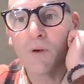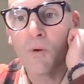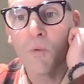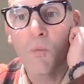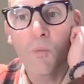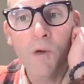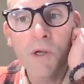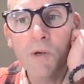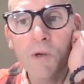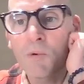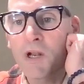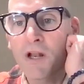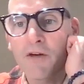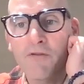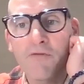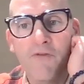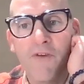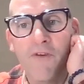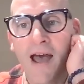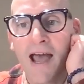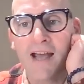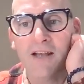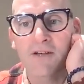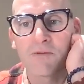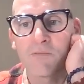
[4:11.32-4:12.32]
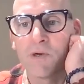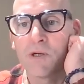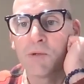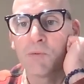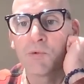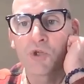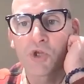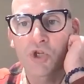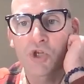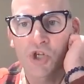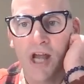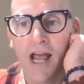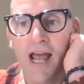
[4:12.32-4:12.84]
we will affect, we will
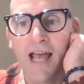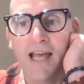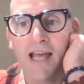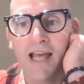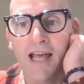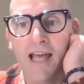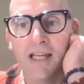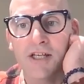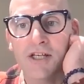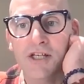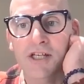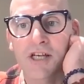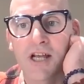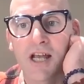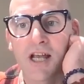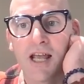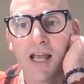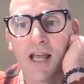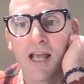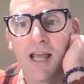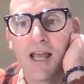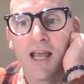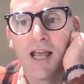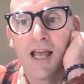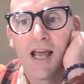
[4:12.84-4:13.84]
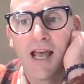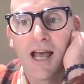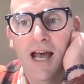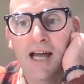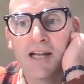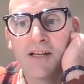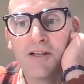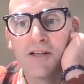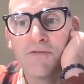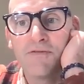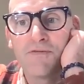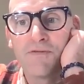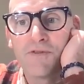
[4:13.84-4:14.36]
change. And
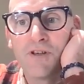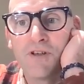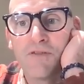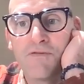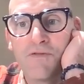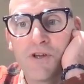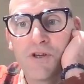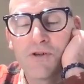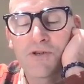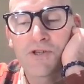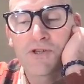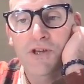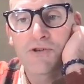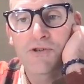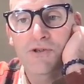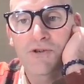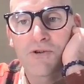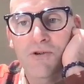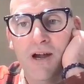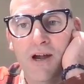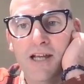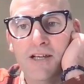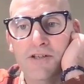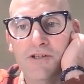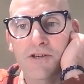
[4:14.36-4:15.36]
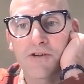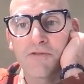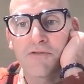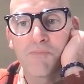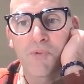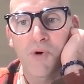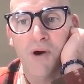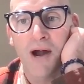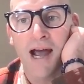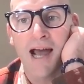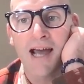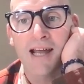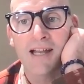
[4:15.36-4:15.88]
you've used those great sort of
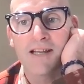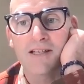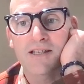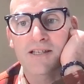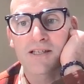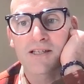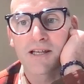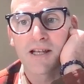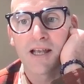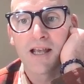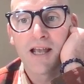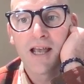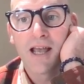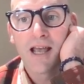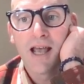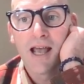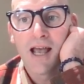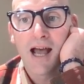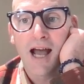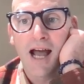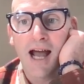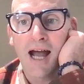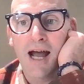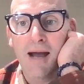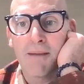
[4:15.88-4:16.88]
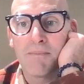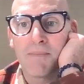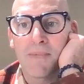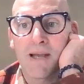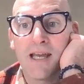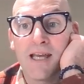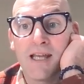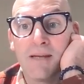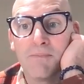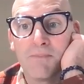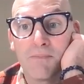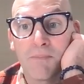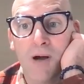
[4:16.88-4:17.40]
brands
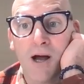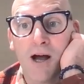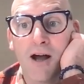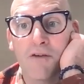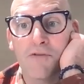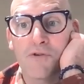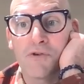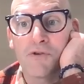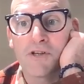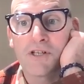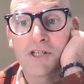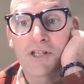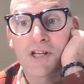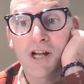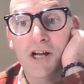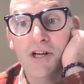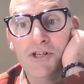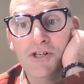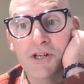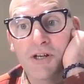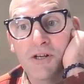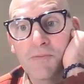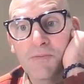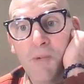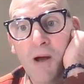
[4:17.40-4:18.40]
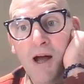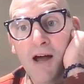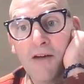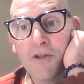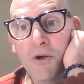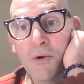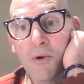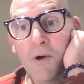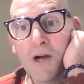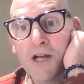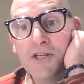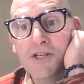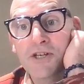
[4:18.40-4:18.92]
in part of your introduction and part
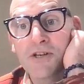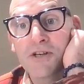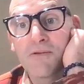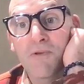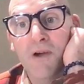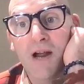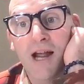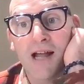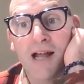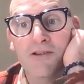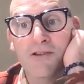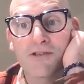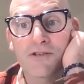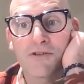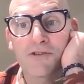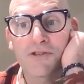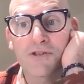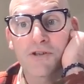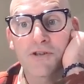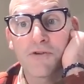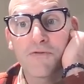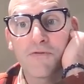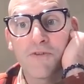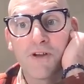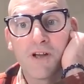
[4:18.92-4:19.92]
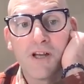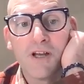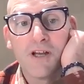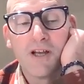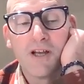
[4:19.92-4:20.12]
of the question in regards to sort of